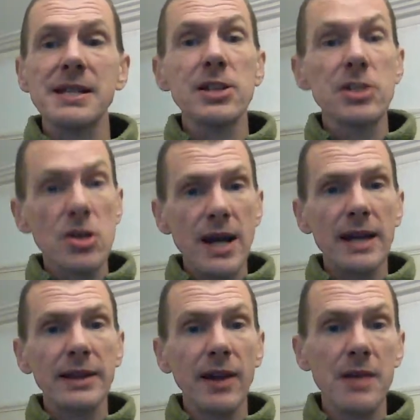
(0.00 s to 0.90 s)
They do
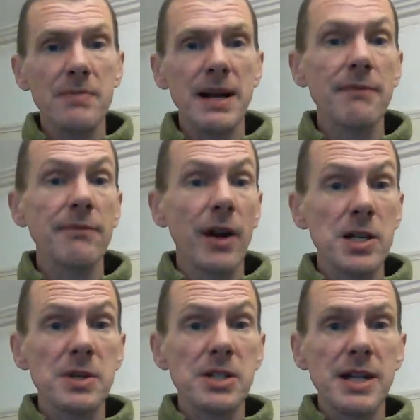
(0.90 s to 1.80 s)
get 9 million
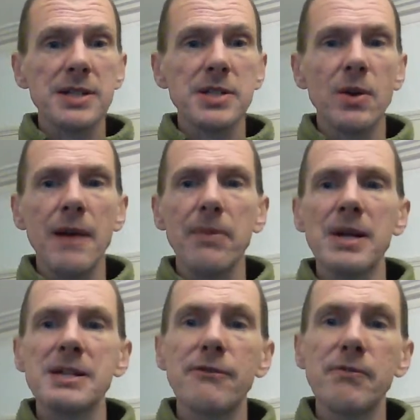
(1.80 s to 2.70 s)
votes, which sounds quite
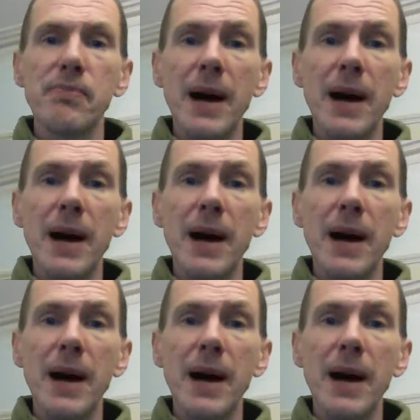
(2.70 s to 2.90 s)
impressive.